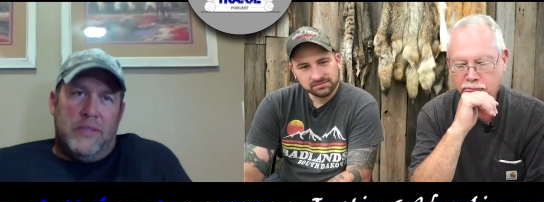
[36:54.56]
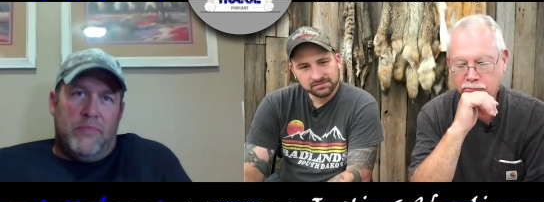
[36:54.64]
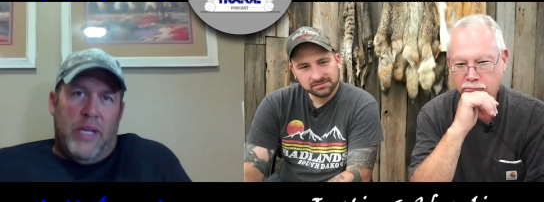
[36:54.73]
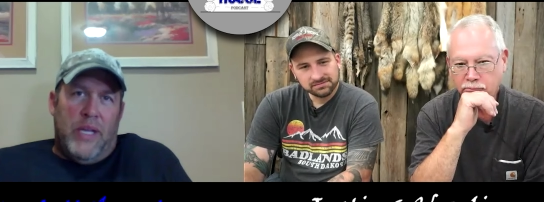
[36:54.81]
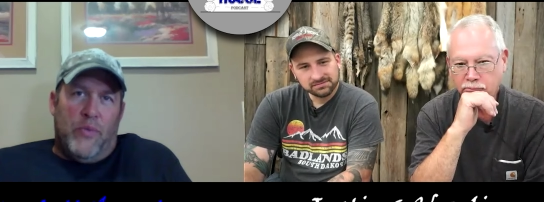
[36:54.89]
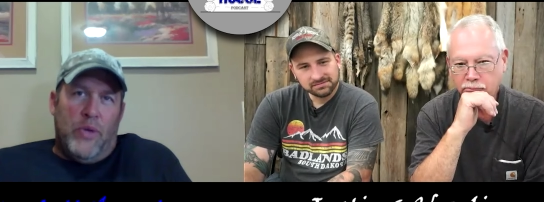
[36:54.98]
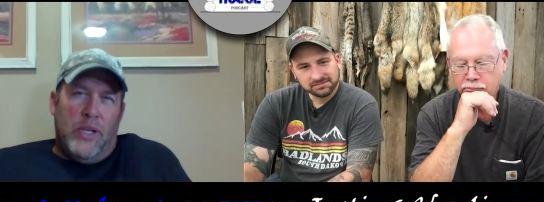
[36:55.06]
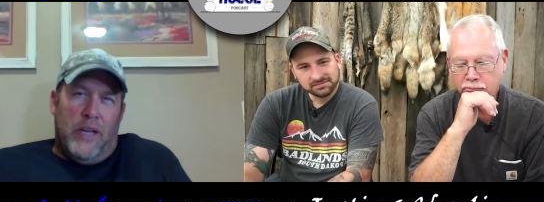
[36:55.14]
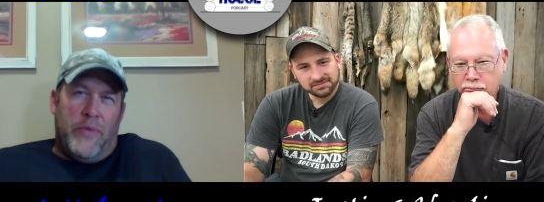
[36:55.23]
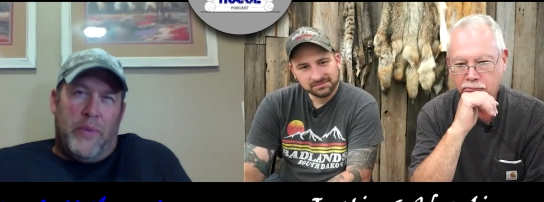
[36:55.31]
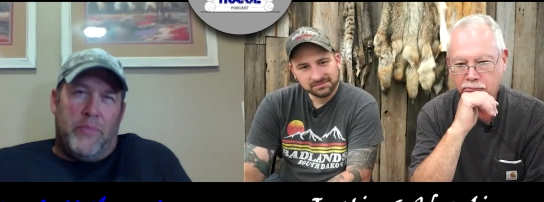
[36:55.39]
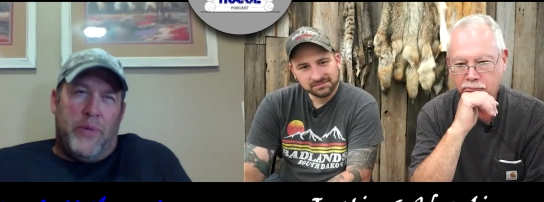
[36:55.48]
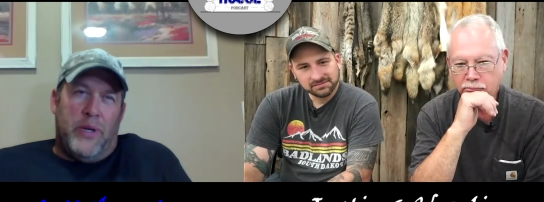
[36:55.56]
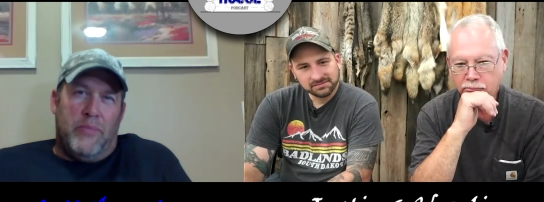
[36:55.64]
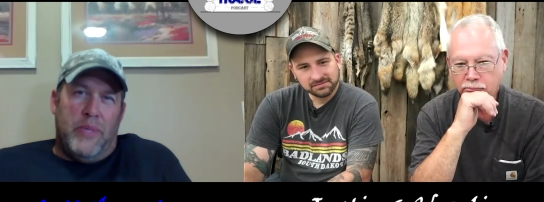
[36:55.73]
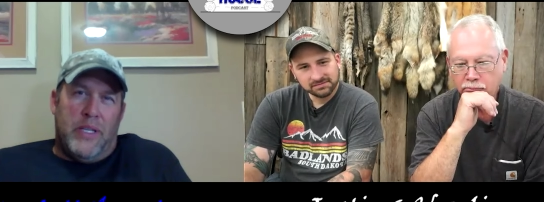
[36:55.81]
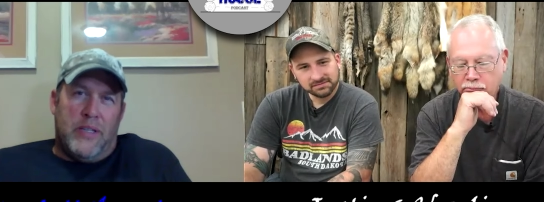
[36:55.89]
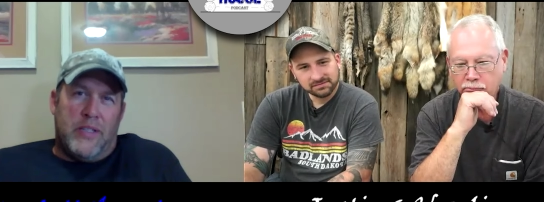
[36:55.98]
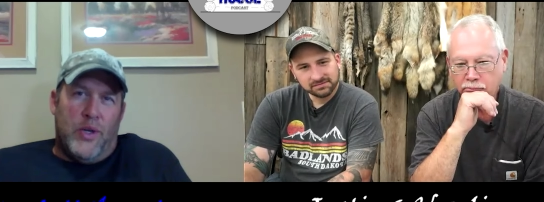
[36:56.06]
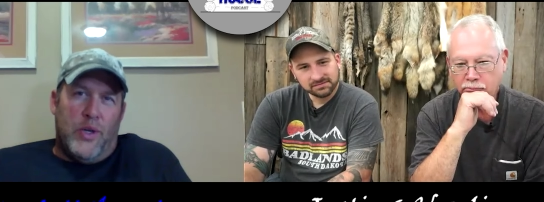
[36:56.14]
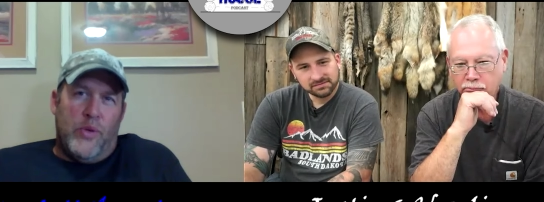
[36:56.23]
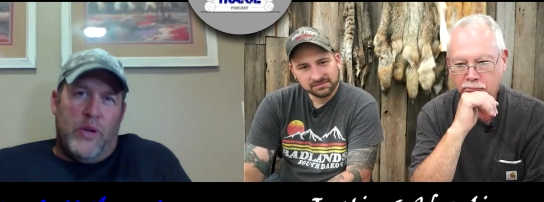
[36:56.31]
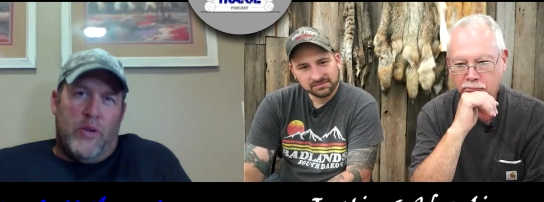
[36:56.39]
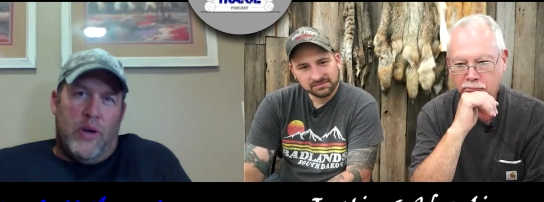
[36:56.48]
Speaker 1: man, we left up there to Minnesota.
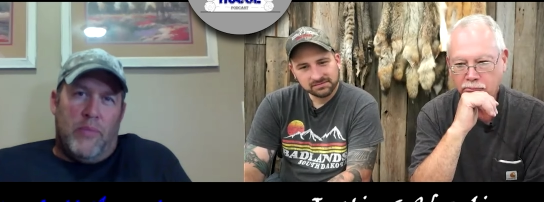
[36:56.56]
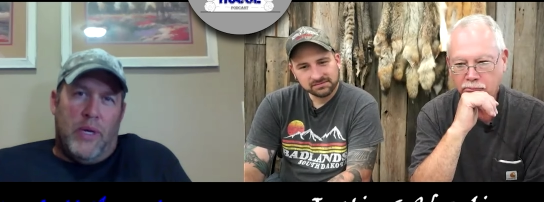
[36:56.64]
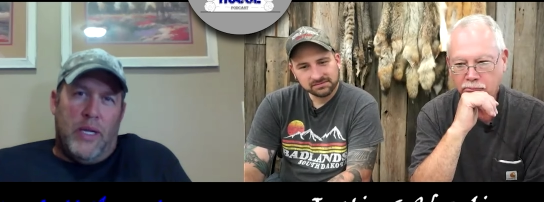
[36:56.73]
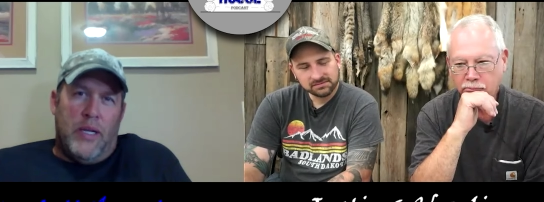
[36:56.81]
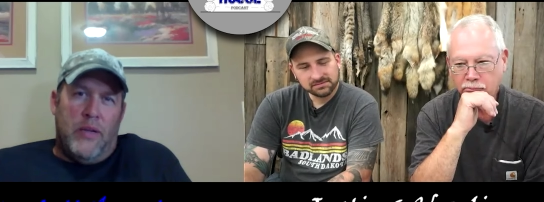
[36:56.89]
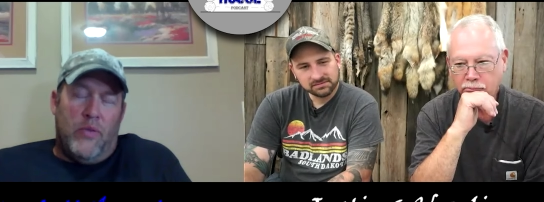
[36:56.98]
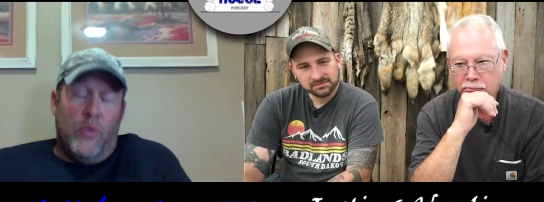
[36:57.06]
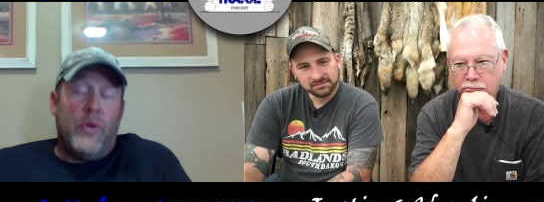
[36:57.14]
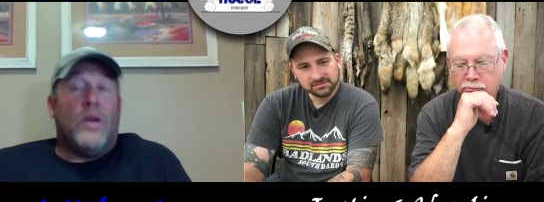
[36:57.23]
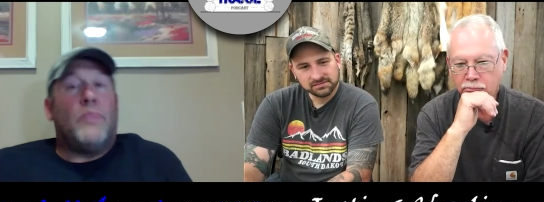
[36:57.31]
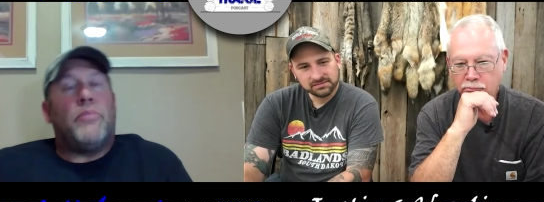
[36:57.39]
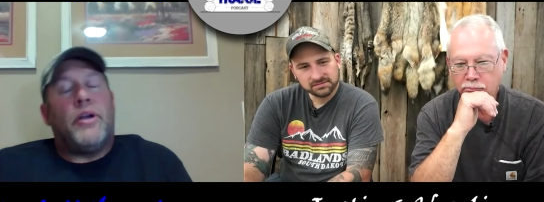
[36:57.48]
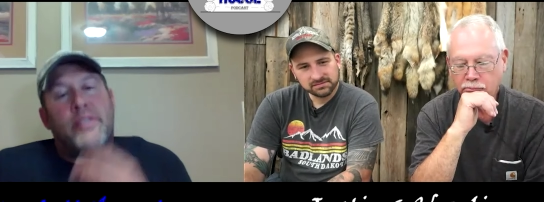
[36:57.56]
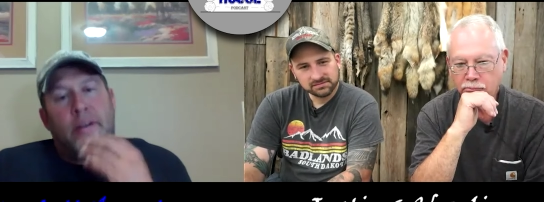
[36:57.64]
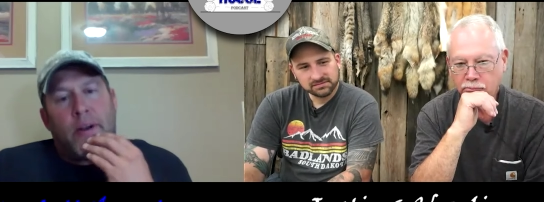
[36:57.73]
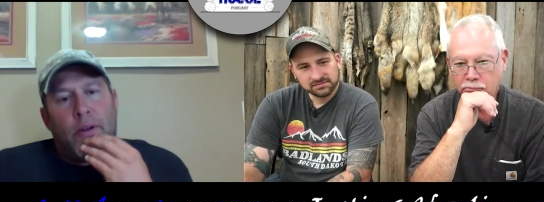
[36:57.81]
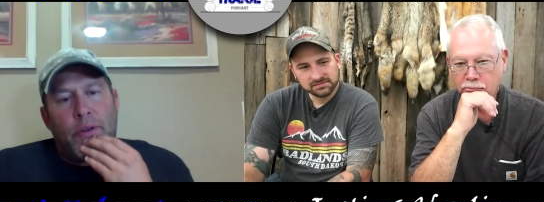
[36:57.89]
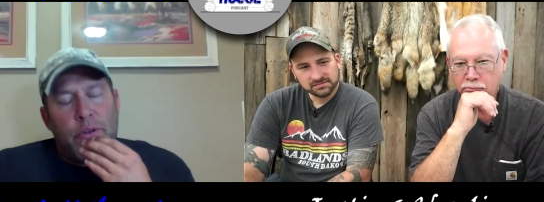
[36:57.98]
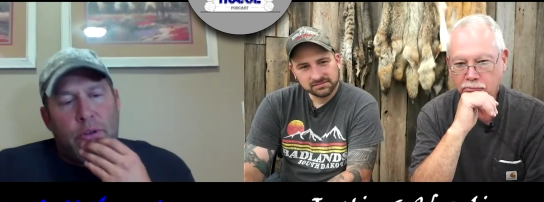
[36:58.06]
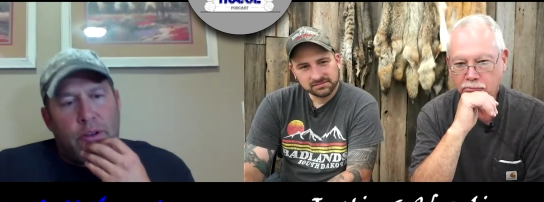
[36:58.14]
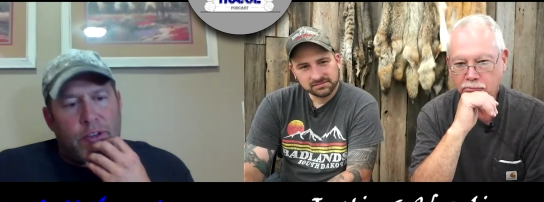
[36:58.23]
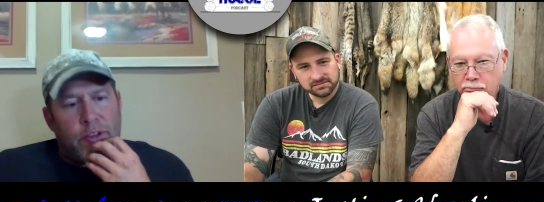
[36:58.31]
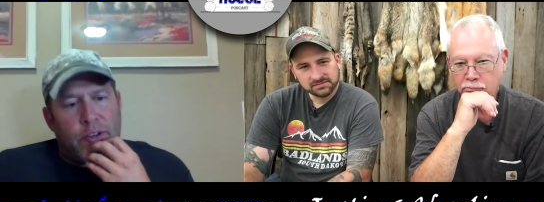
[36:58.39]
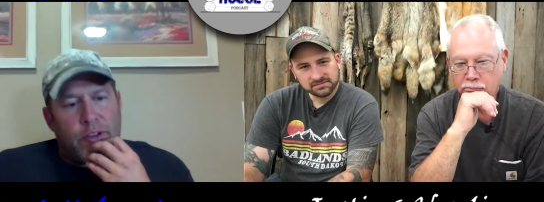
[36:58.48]
We were up by well, we were up by Gerald doing
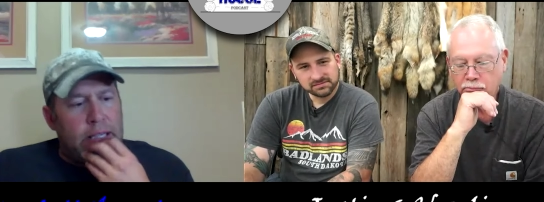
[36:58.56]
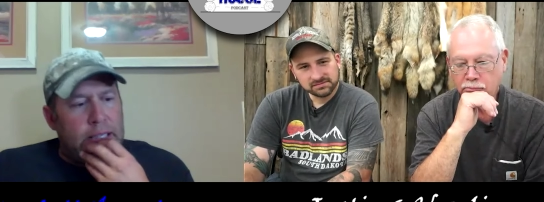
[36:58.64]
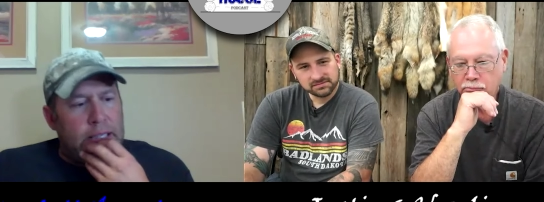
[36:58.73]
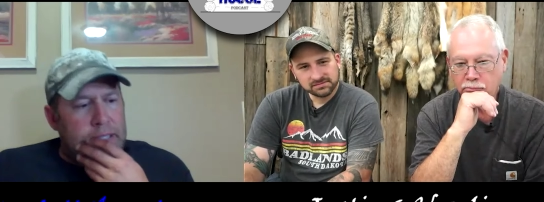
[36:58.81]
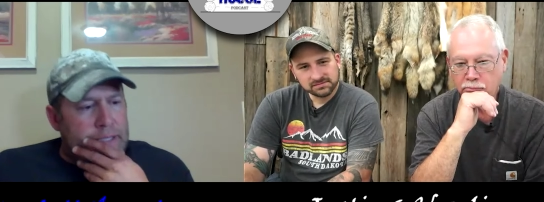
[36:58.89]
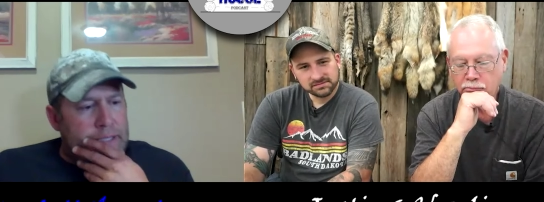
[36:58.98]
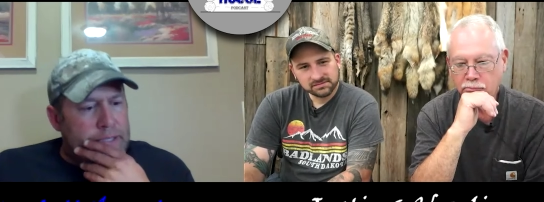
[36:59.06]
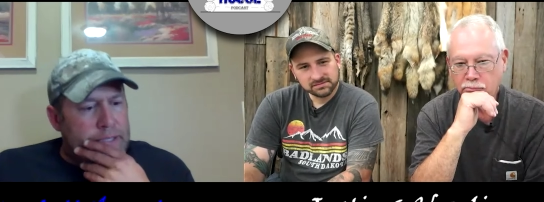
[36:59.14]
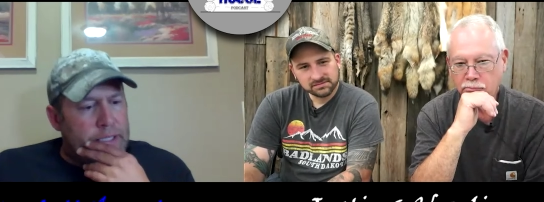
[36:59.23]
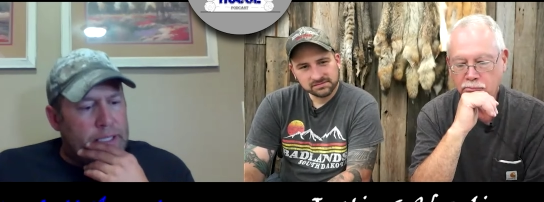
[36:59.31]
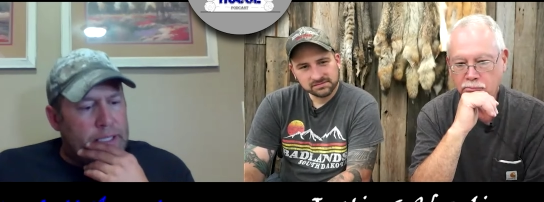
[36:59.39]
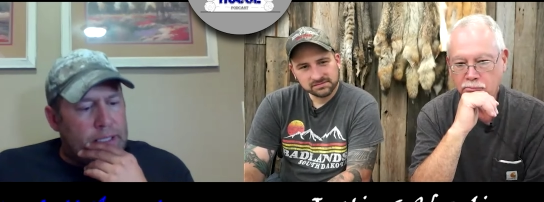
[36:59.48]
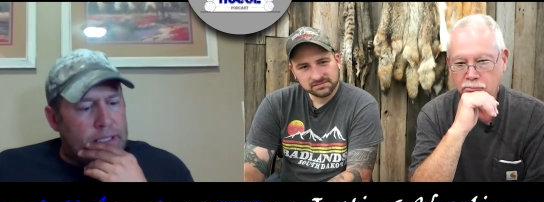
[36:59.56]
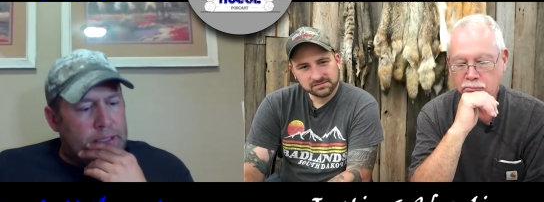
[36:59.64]
street dance, and uh,